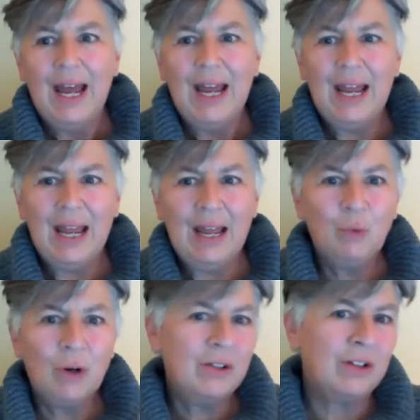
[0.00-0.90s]
and one
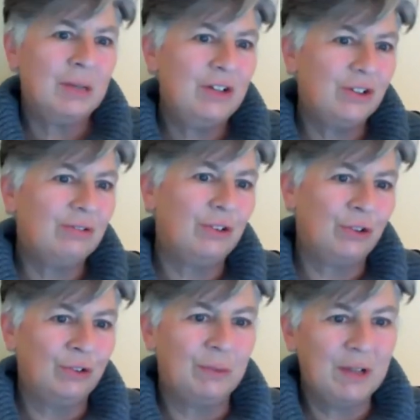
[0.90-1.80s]
of them had just
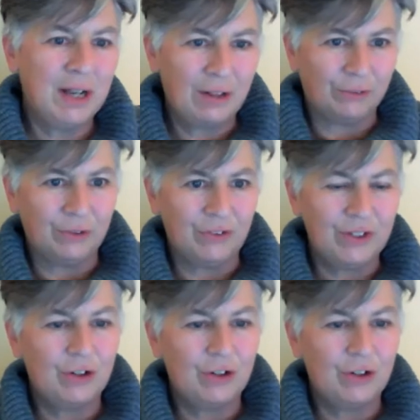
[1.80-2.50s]
returned from the Netherlands.